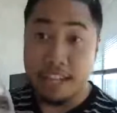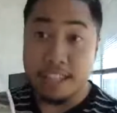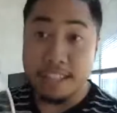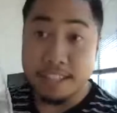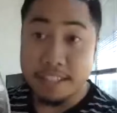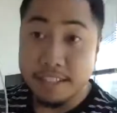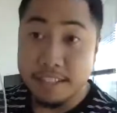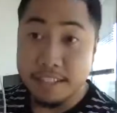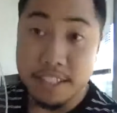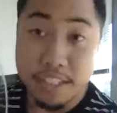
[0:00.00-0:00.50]

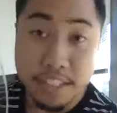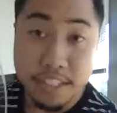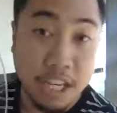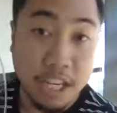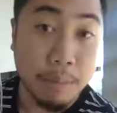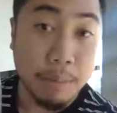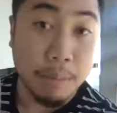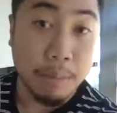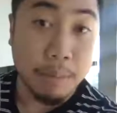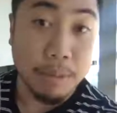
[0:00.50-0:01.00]
this,
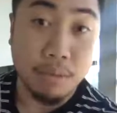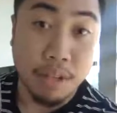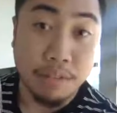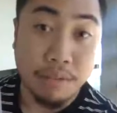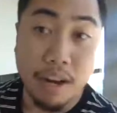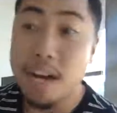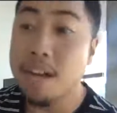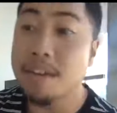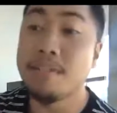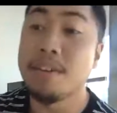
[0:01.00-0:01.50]
Chairman
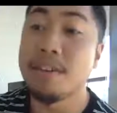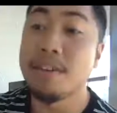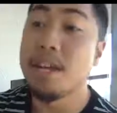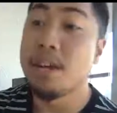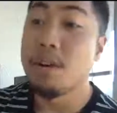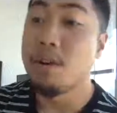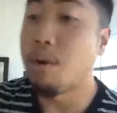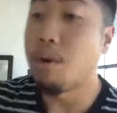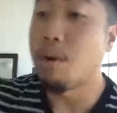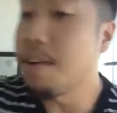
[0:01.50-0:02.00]

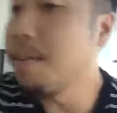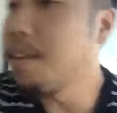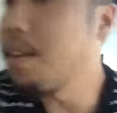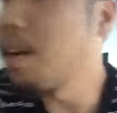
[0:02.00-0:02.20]
25, or